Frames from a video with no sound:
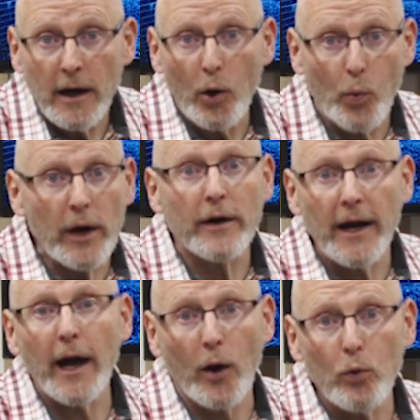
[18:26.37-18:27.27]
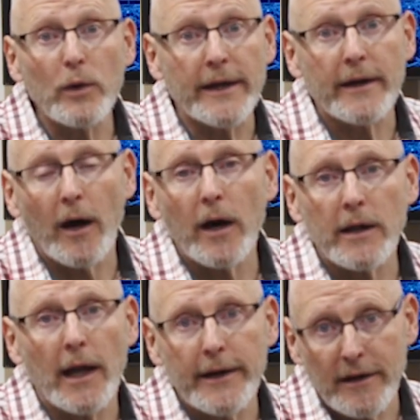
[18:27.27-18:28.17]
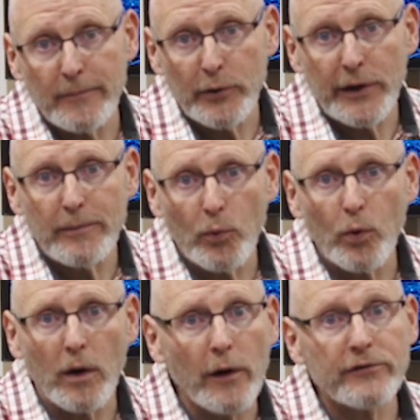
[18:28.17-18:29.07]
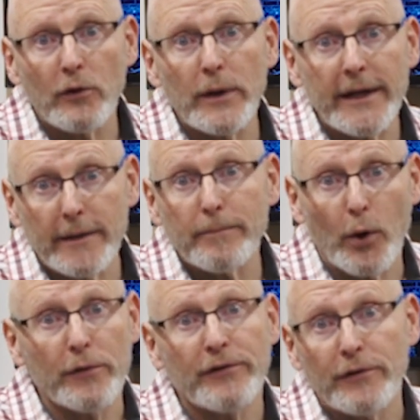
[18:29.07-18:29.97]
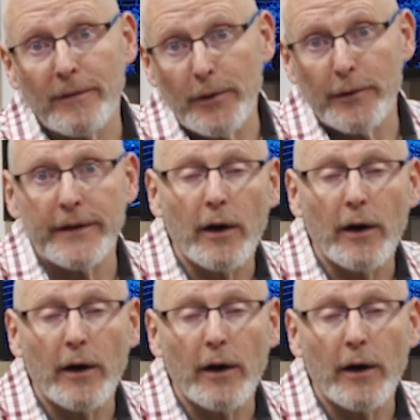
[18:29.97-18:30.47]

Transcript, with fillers: uh, we are not only an online community, but we're also an in person community.